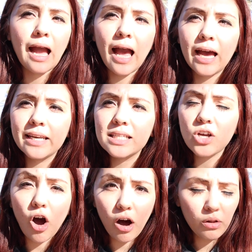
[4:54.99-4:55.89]
and it's
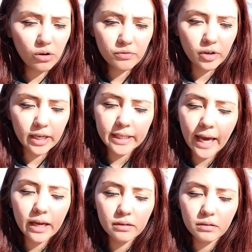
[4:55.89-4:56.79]
all over
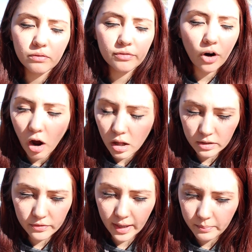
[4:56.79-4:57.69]
again for all
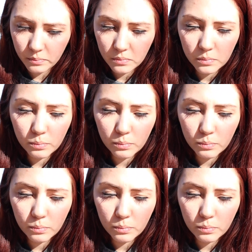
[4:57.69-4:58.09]
of them.